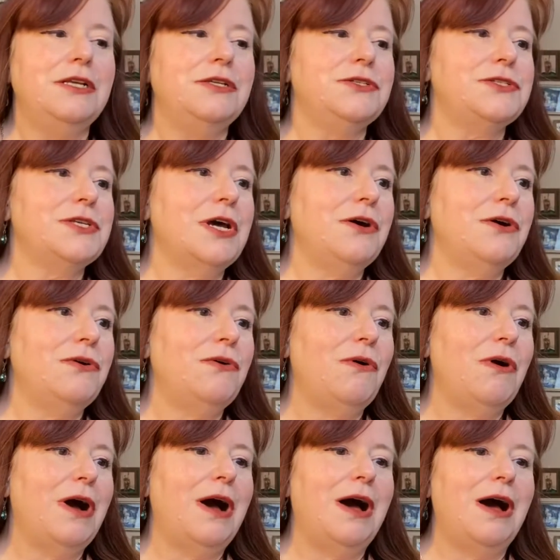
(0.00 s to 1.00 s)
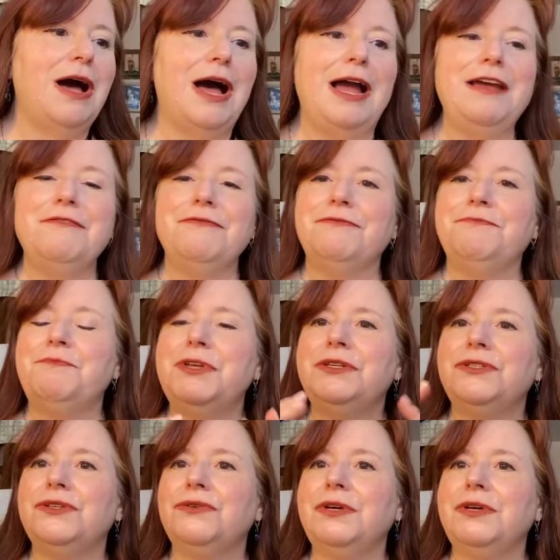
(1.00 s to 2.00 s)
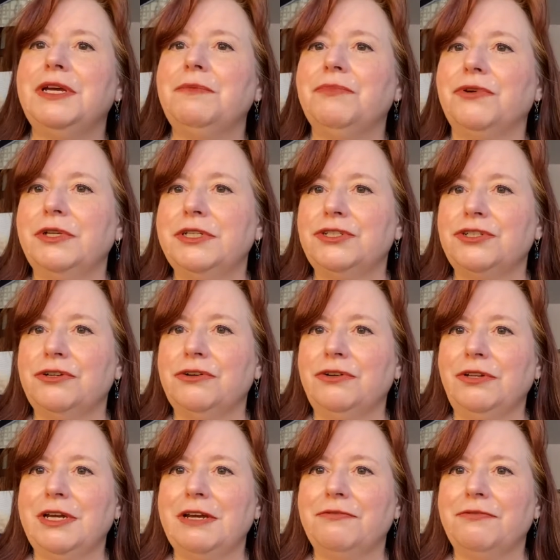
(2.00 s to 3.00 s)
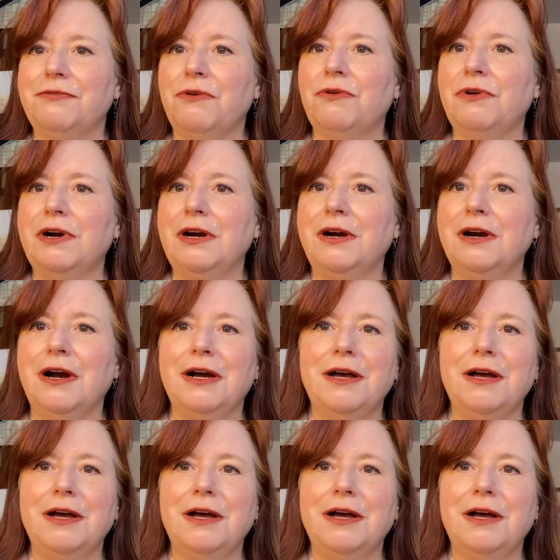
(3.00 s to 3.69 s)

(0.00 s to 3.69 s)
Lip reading: So I've been doing bullet journaling for